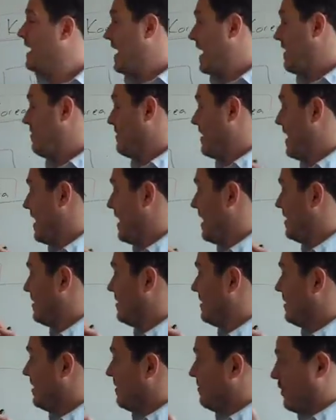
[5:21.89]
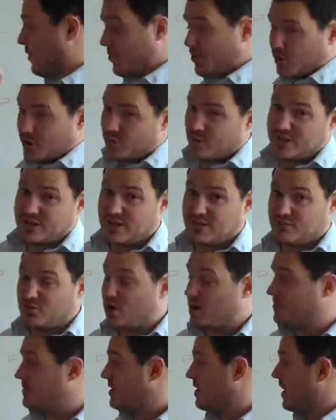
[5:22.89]
And then the third reason I've
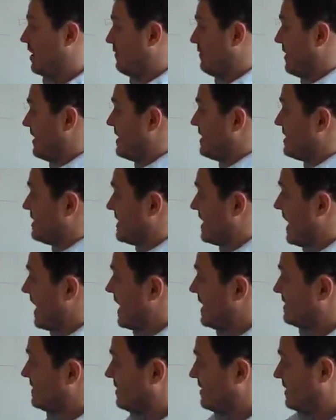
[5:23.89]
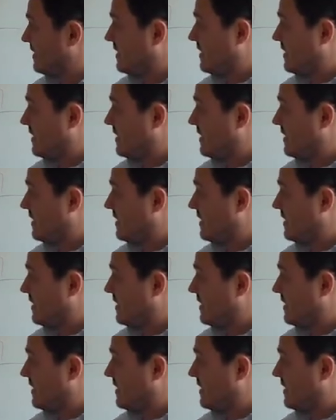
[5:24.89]
dropped it off is that,